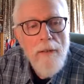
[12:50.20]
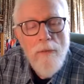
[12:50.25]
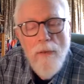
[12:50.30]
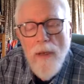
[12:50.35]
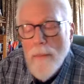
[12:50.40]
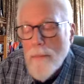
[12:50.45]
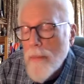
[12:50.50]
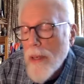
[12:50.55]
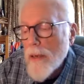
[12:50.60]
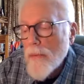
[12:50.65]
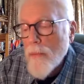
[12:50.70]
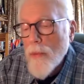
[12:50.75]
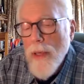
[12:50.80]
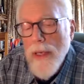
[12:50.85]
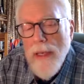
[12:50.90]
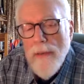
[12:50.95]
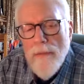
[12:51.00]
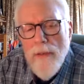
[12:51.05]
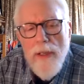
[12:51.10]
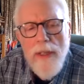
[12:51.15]
But
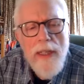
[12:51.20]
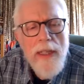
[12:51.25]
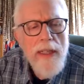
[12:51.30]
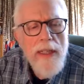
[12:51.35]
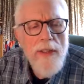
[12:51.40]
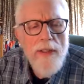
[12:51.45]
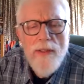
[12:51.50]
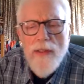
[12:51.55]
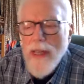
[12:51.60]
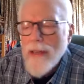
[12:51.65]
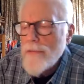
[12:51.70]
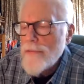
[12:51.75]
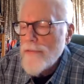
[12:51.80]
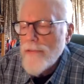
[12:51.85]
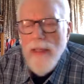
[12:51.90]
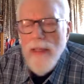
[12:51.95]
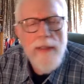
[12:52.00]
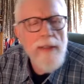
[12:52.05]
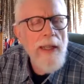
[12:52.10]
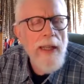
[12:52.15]
whatever it is, I
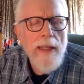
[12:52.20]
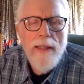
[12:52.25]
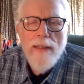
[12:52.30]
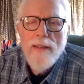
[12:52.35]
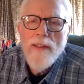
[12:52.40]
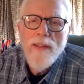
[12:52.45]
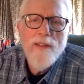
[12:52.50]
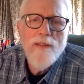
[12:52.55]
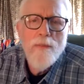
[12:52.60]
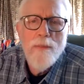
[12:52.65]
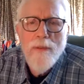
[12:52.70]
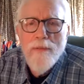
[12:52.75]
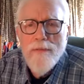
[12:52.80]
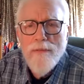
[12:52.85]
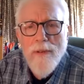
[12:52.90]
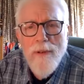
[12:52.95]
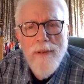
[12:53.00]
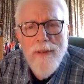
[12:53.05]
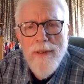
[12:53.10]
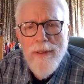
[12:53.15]
felt like this
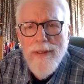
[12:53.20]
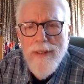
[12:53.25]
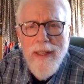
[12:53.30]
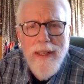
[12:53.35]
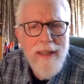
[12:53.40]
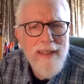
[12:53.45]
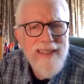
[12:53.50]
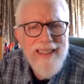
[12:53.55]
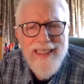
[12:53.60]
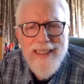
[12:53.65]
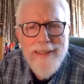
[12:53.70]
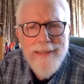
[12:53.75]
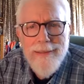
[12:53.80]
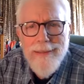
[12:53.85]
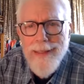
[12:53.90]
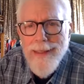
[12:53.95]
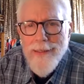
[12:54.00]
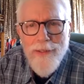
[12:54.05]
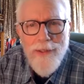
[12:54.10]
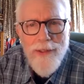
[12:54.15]
before.
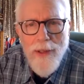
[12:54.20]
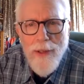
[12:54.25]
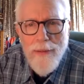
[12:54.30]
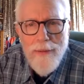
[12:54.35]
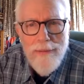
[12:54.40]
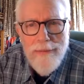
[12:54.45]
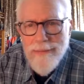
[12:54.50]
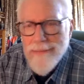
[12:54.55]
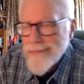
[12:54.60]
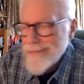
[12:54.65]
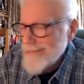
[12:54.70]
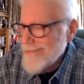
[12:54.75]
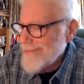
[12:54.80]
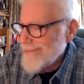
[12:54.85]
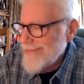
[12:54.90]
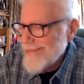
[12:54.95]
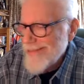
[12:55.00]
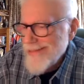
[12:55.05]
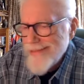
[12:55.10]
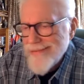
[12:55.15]
It's so
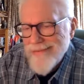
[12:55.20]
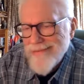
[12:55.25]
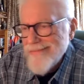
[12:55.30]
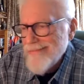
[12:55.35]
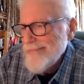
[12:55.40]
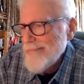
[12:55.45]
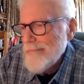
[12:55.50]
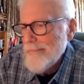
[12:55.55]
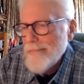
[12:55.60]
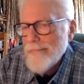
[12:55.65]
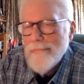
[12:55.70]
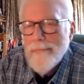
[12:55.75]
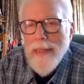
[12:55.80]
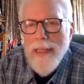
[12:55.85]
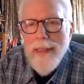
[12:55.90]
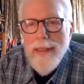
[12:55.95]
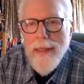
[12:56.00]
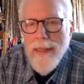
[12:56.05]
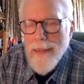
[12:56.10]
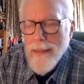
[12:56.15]

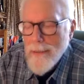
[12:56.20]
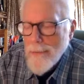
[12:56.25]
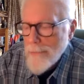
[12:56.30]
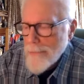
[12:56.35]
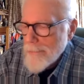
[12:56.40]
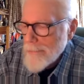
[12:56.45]
big deal."